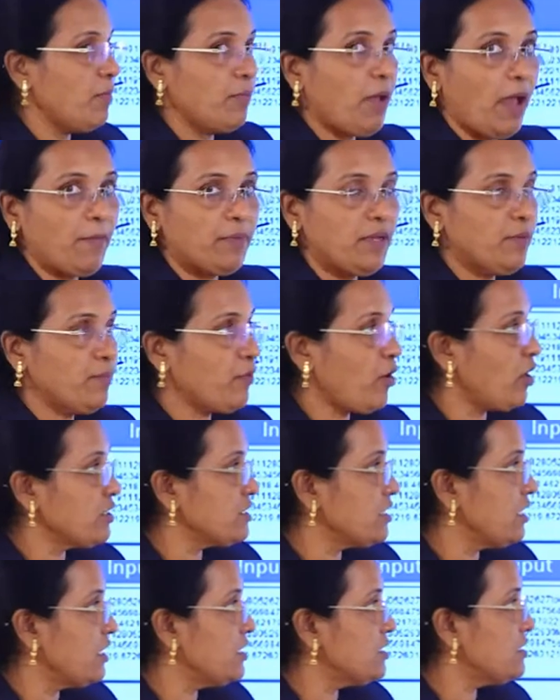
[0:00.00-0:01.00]
mapping
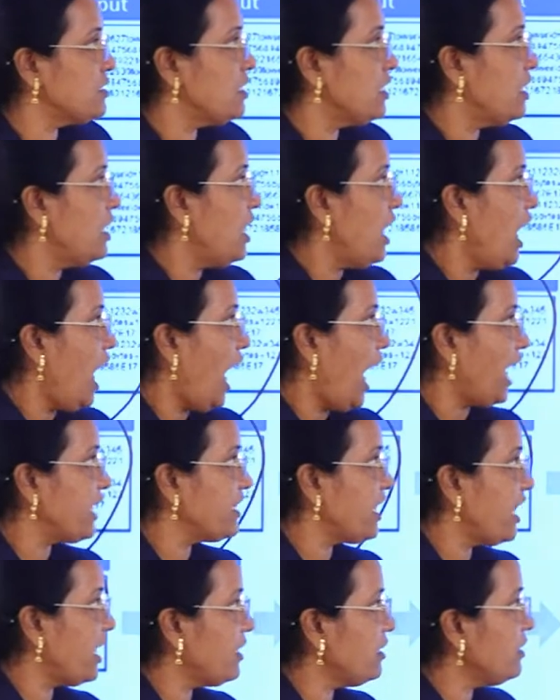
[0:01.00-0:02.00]
process, and
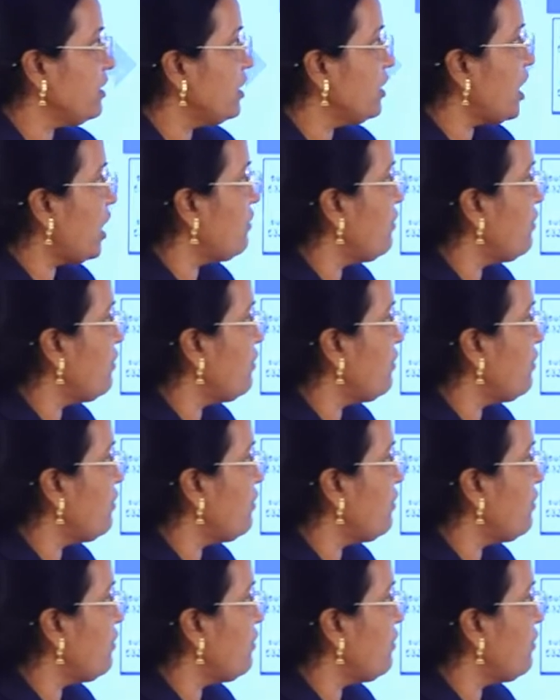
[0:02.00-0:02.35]
then there